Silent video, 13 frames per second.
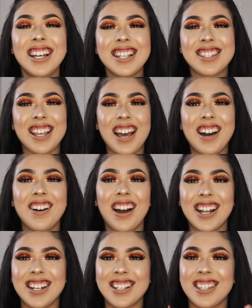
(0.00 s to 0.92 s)
So
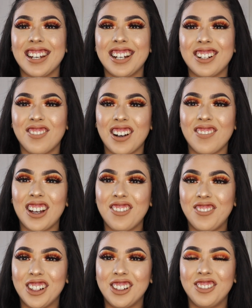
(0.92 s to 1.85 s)
I decided to bring
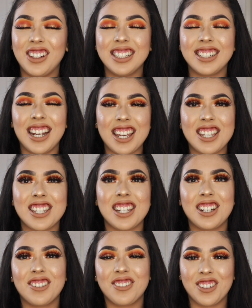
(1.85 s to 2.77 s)
my full
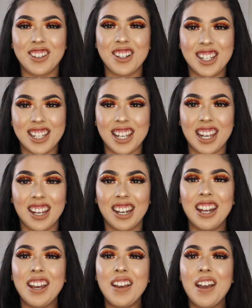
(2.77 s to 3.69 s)
foundation
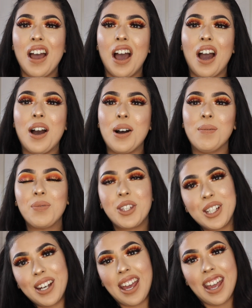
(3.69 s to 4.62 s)
routine
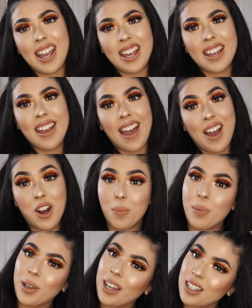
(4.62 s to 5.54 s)
today. I
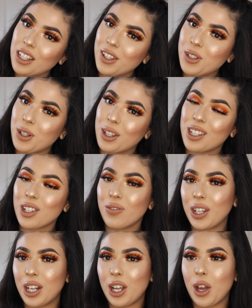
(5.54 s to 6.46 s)
hope you guys enjoyed this
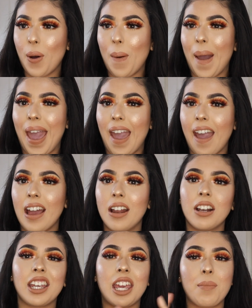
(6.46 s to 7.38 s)
video,
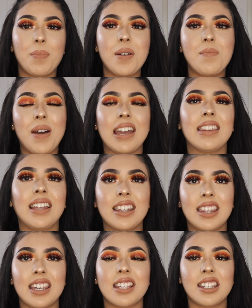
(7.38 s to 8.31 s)
and keep in mind
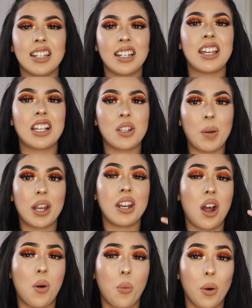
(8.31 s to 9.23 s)
that these techniques might
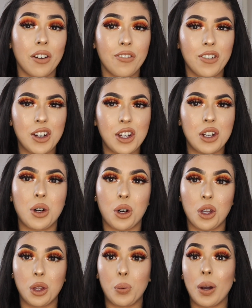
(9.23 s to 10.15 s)
not work for you,
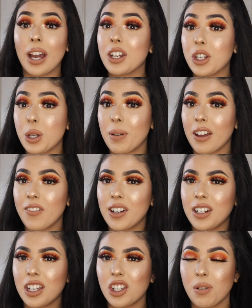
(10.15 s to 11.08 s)
or the way I do my
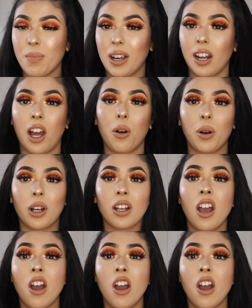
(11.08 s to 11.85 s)
foundation might not work